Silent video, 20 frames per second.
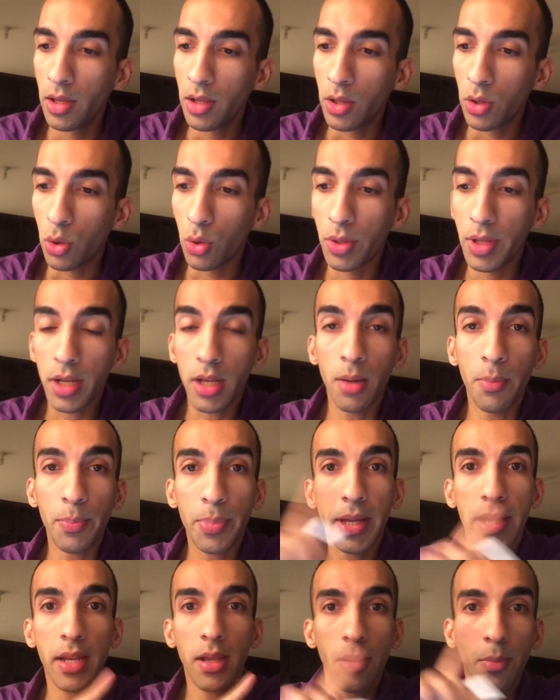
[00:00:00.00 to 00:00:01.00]
So they're
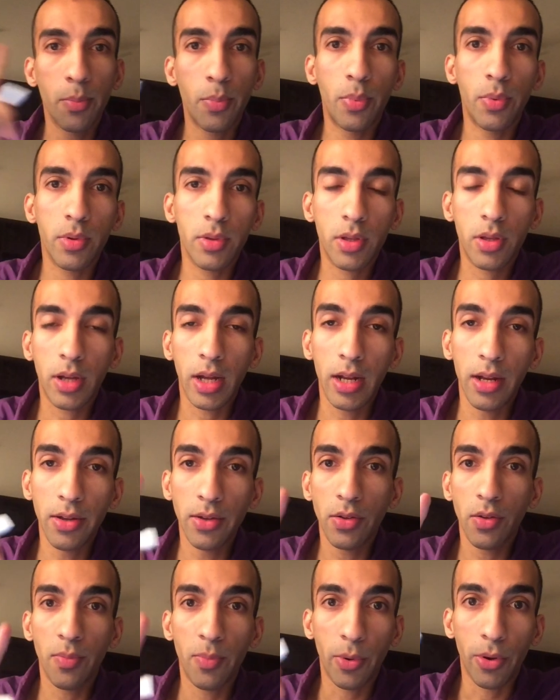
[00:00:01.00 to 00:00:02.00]
comparing colors
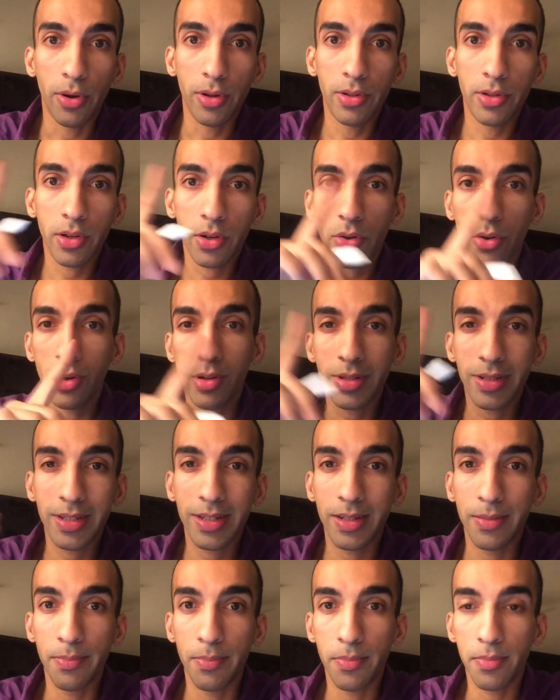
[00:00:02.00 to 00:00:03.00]
of balls across
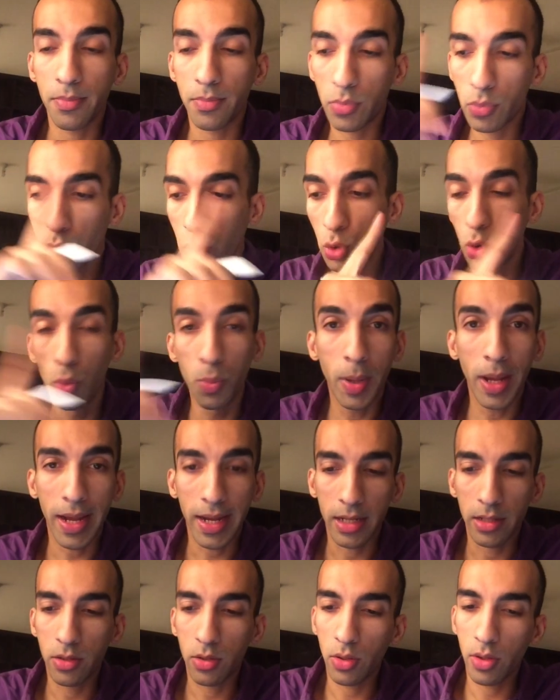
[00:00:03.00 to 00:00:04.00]
two
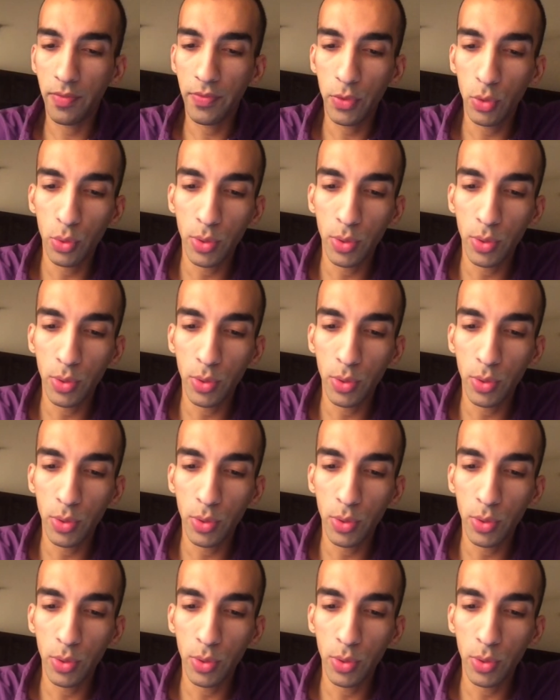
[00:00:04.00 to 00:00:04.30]
bags. So if you